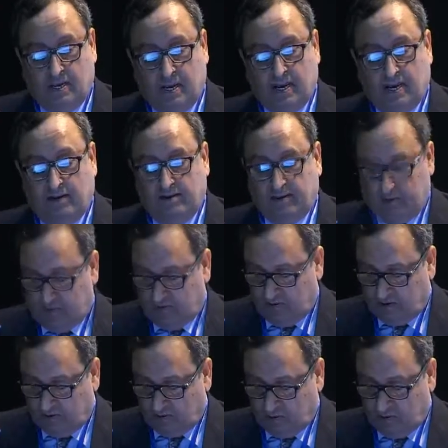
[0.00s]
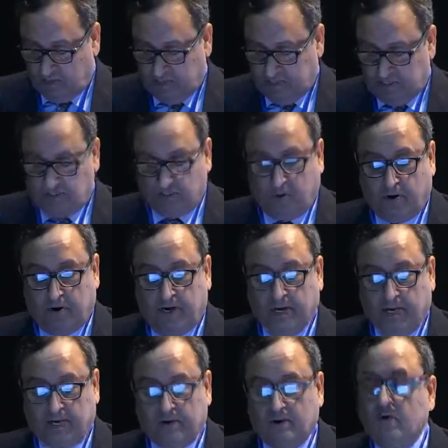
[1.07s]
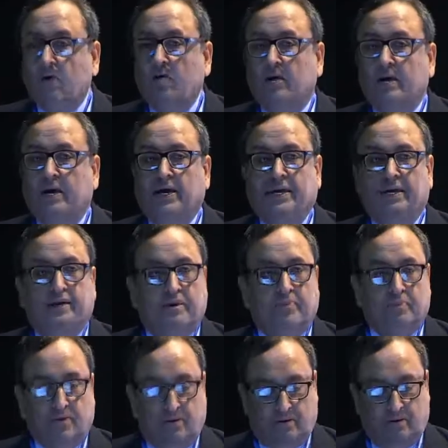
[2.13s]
and they could be sporadic or heritable.